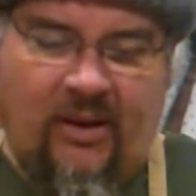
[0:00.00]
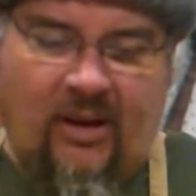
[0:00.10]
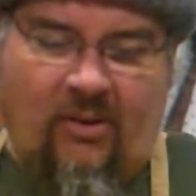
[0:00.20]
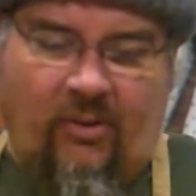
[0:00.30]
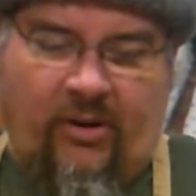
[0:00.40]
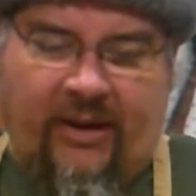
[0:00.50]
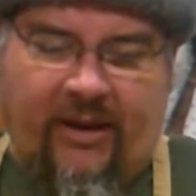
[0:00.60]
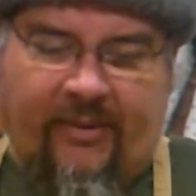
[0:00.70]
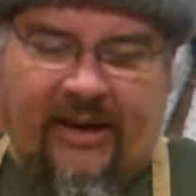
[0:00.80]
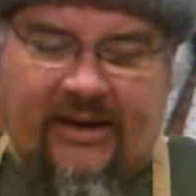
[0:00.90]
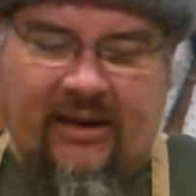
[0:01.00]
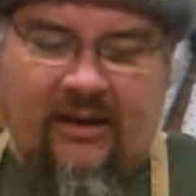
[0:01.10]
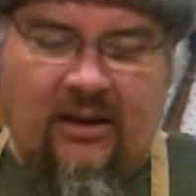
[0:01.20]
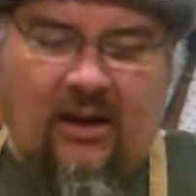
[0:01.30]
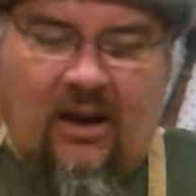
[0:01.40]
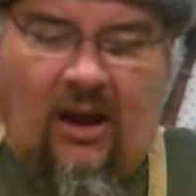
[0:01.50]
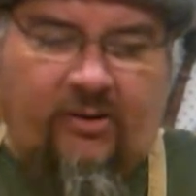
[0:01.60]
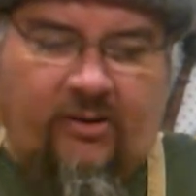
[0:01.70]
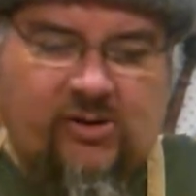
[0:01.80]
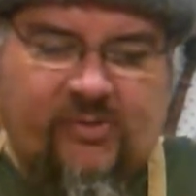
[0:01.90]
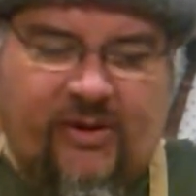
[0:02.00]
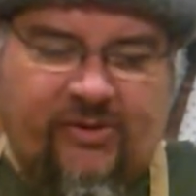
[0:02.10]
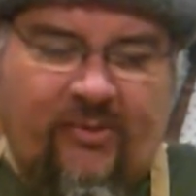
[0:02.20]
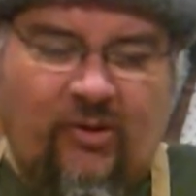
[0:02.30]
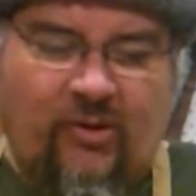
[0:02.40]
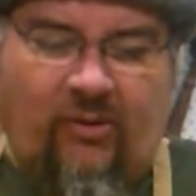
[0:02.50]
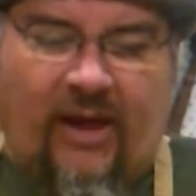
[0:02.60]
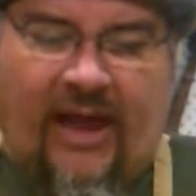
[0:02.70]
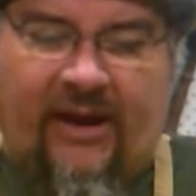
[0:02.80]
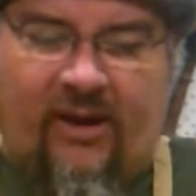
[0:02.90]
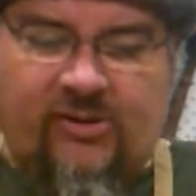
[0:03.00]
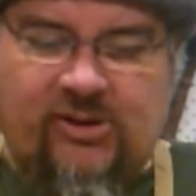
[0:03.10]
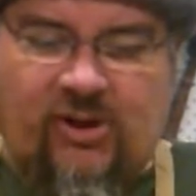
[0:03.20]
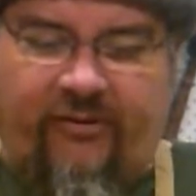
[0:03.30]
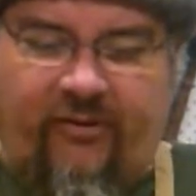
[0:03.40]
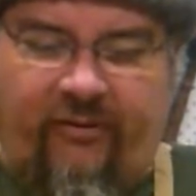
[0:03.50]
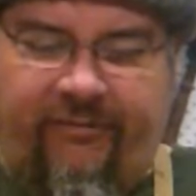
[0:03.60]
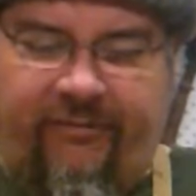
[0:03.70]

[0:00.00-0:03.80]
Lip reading: when I come out here, I'll use my Dremel and I'll soften off